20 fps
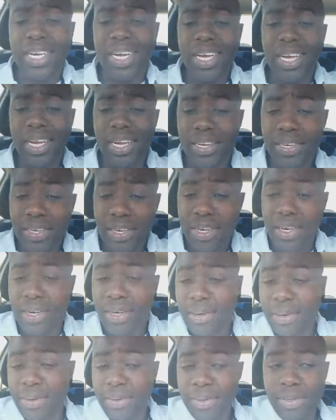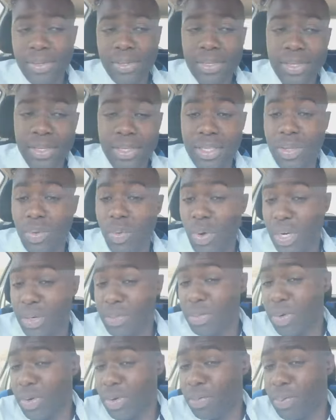and the white
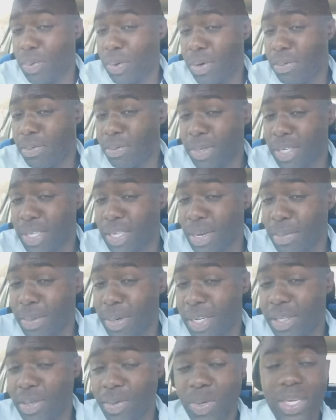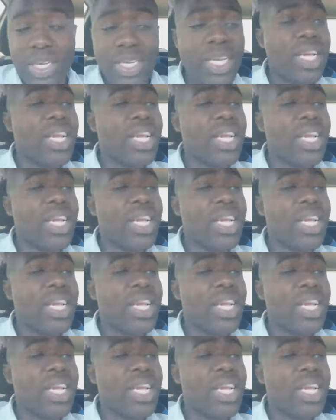monopoly media, by the way,